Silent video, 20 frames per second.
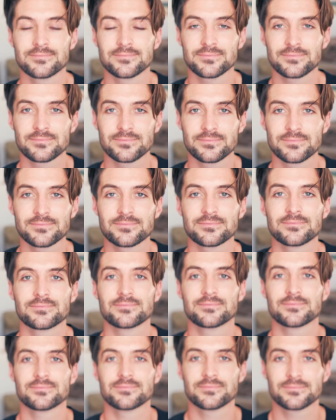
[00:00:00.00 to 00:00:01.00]

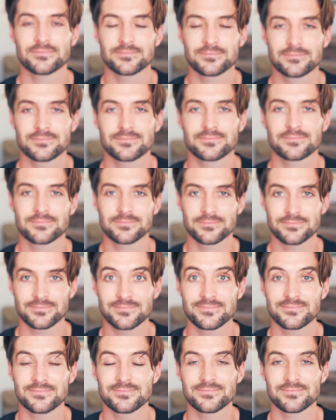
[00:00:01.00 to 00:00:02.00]

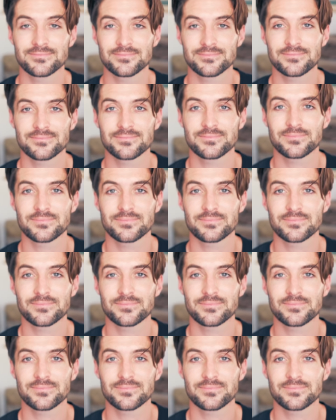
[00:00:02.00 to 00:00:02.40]
[no speech]